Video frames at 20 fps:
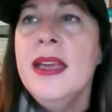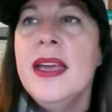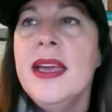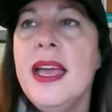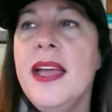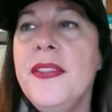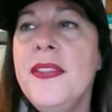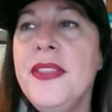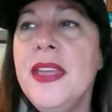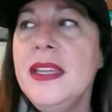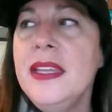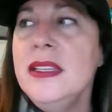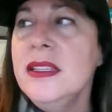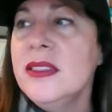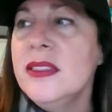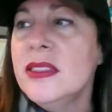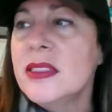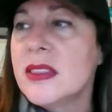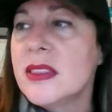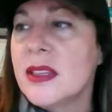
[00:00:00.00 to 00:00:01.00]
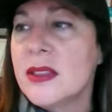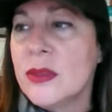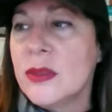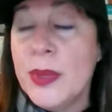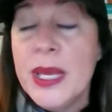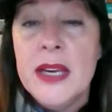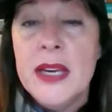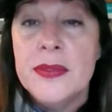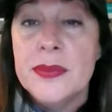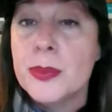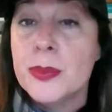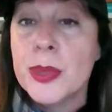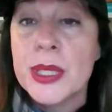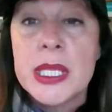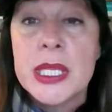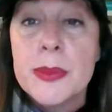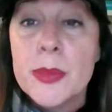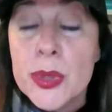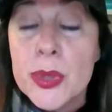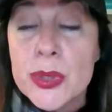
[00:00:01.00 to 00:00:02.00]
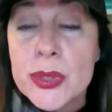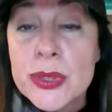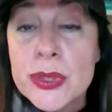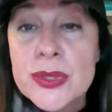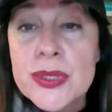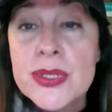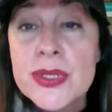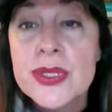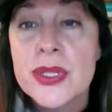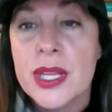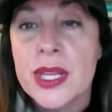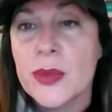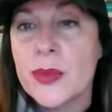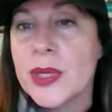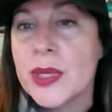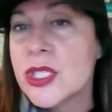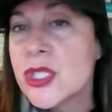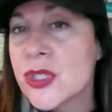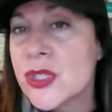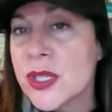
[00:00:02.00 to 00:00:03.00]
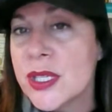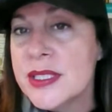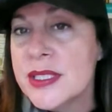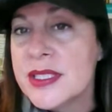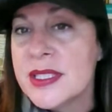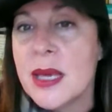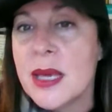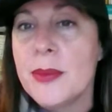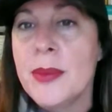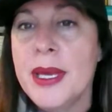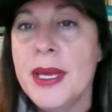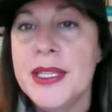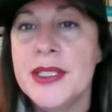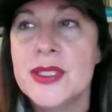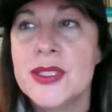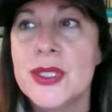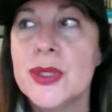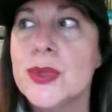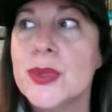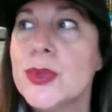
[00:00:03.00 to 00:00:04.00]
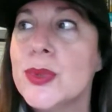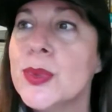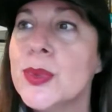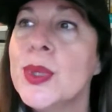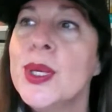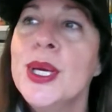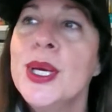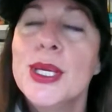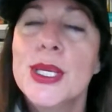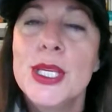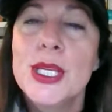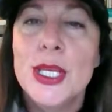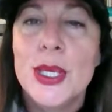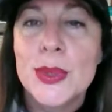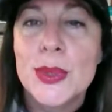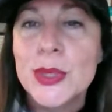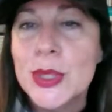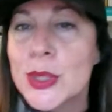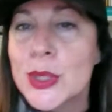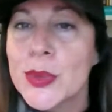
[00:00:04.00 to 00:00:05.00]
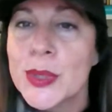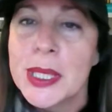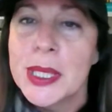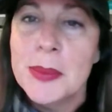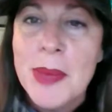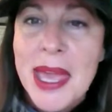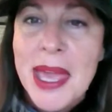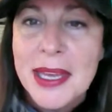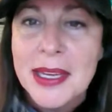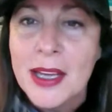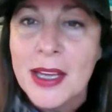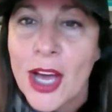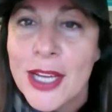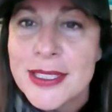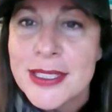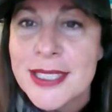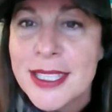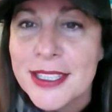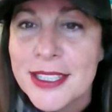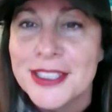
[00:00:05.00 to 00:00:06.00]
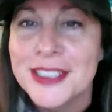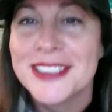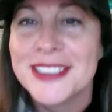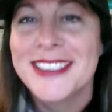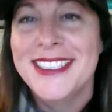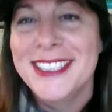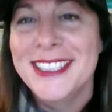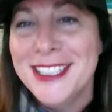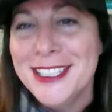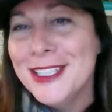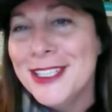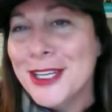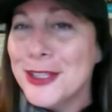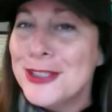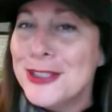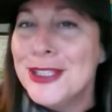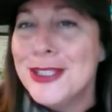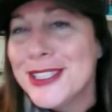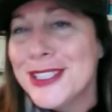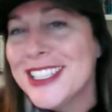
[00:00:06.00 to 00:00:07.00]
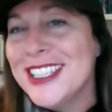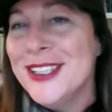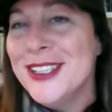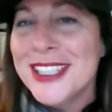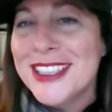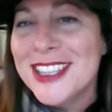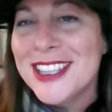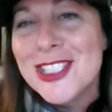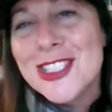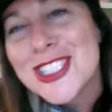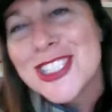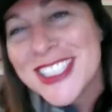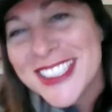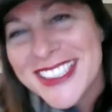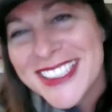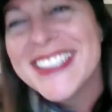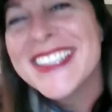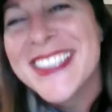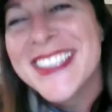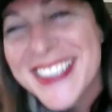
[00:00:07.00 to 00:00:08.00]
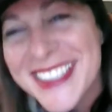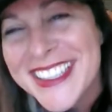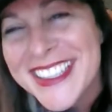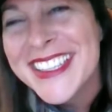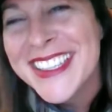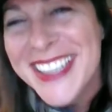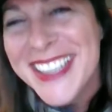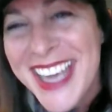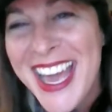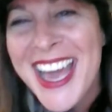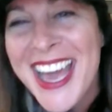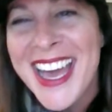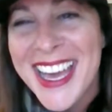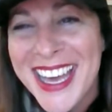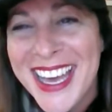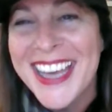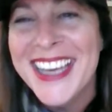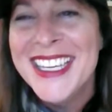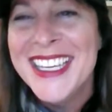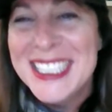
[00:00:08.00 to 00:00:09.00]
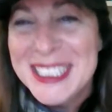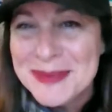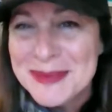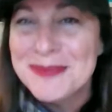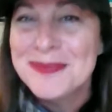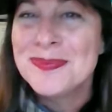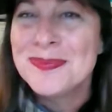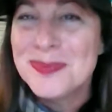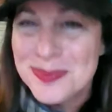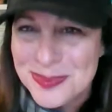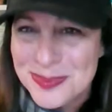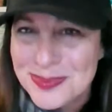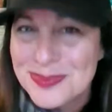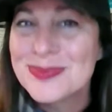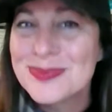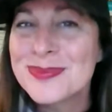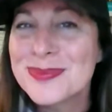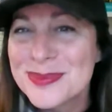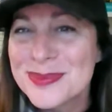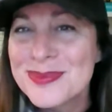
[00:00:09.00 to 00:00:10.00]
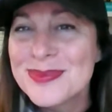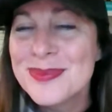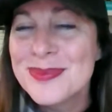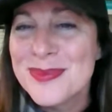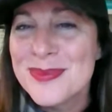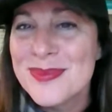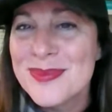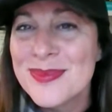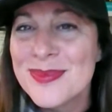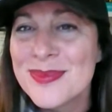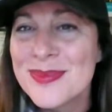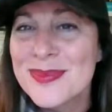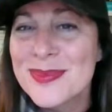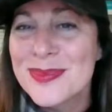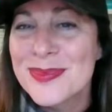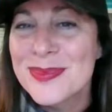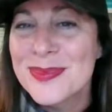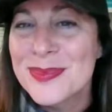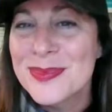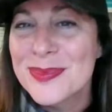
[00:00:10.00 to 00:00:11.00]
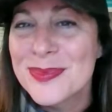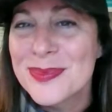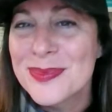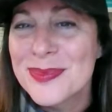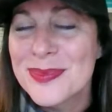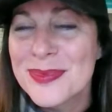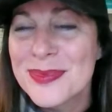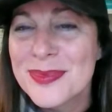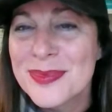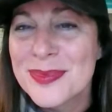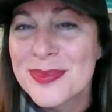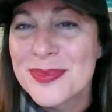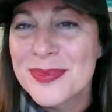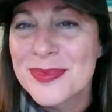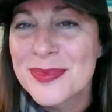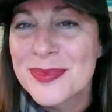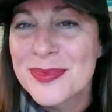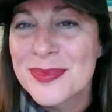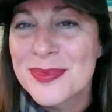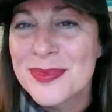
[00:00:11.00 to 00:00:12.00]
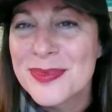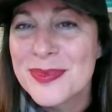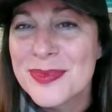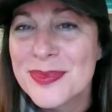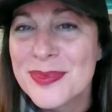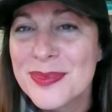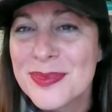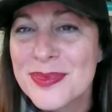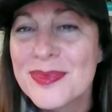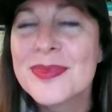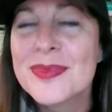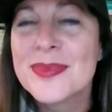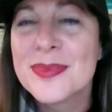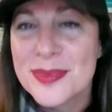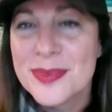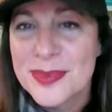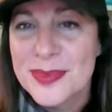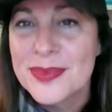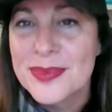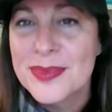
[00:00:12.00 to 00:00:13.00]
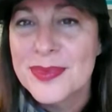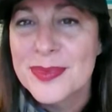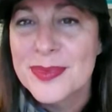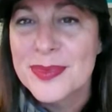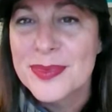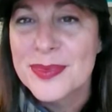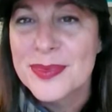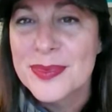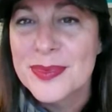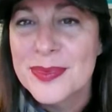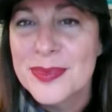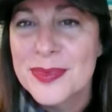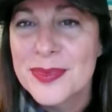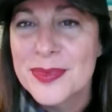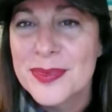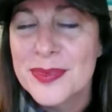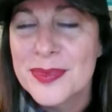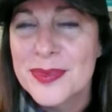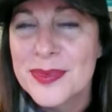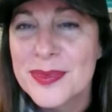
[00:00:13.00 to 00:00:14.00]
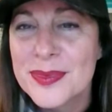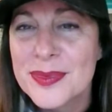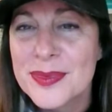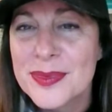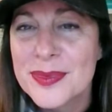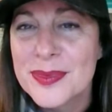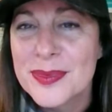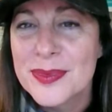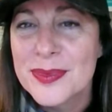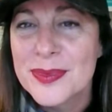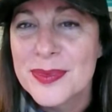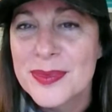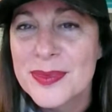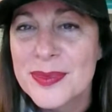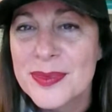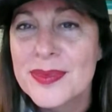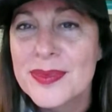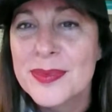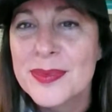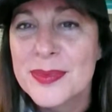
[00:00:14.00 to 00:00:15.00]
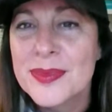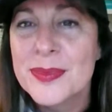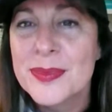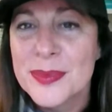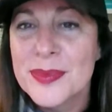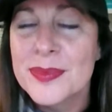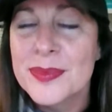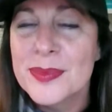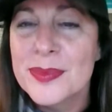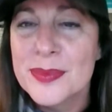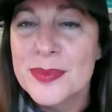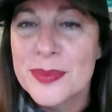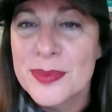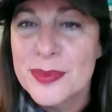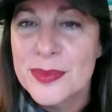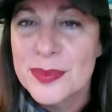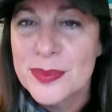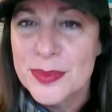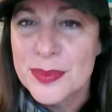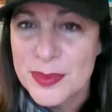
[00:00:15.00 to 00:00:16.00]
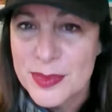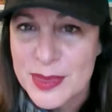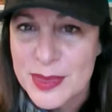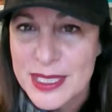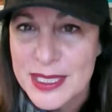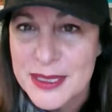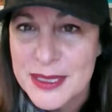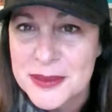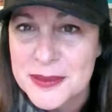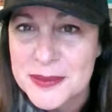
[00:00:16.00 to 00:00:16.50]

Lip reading: And then we have brick and mortars, like restaurants that might do, you know, Little Green Man cocktail, and, you know. Oh, that's so cool. The way you're describing it. So last November, my family and I went to Disney for the first time since Galaxy's Edge was built. And the way you're describing things feels